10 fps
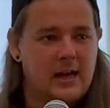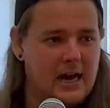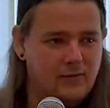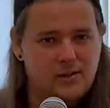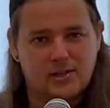
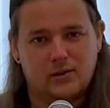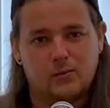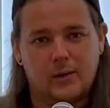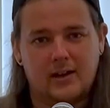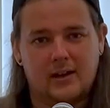every single
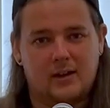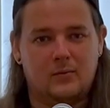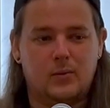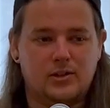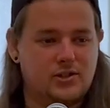week
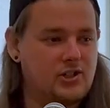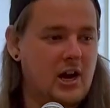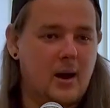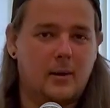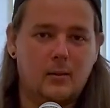and we just
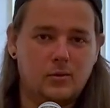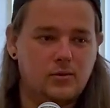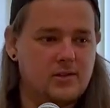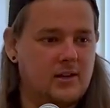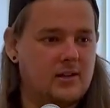chat about
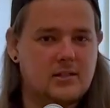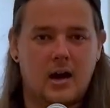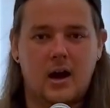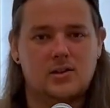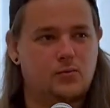music,
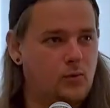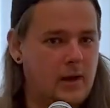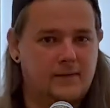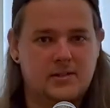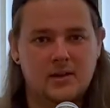guitars,
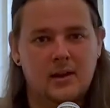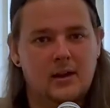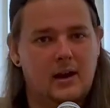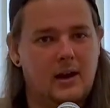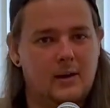riffs,
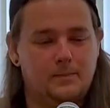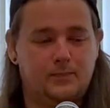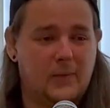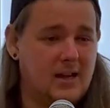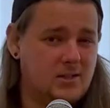
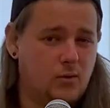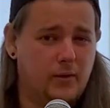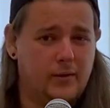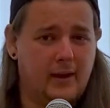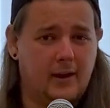that sort
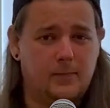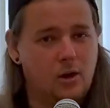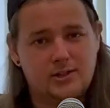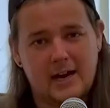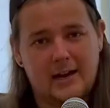of thing.
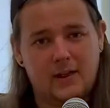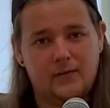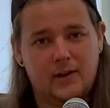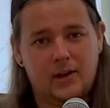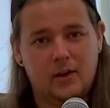Go check out the
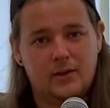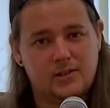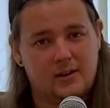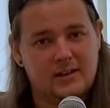video that's on